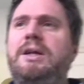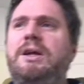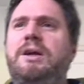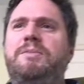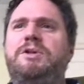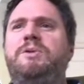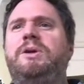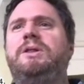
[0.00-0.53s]

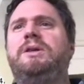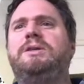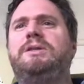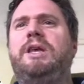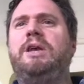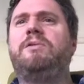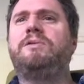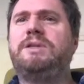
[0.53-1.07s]
between these
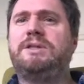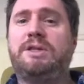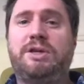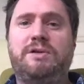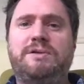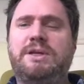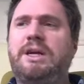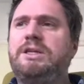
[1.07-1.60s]
sequences and
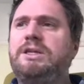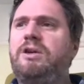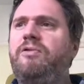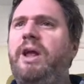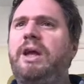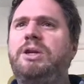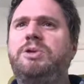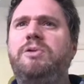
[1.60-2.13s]
use that to
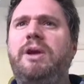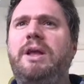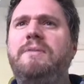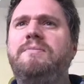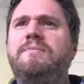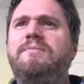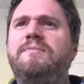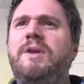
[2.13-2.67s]
create a tree.
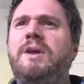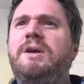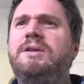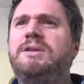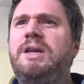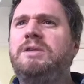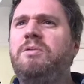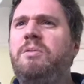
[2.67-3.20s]

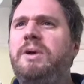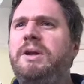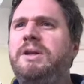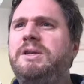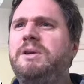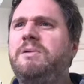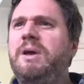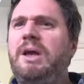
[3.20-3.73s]
So that's what we're going
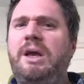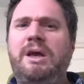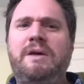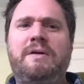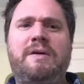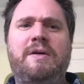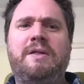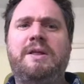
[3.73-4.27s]
to do
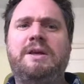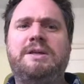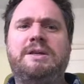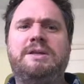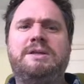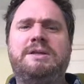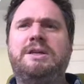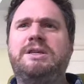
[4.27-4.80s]
here.
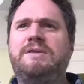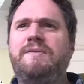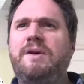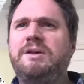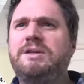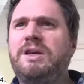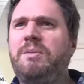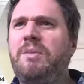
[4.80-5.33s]
This
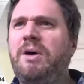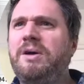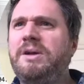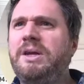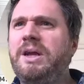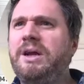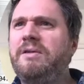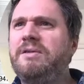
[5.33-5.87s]
first command
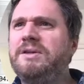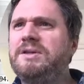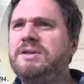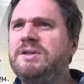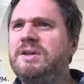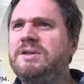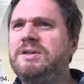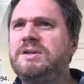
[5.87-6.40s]
here is
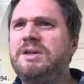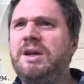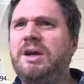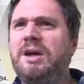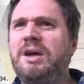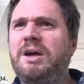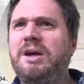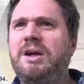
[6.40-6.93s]
just
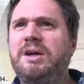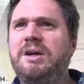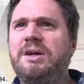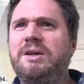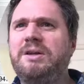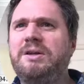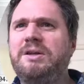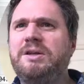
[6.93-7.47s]

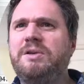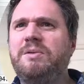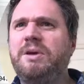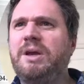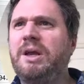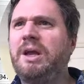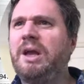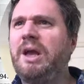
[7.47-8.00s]

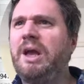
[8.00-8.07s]
doing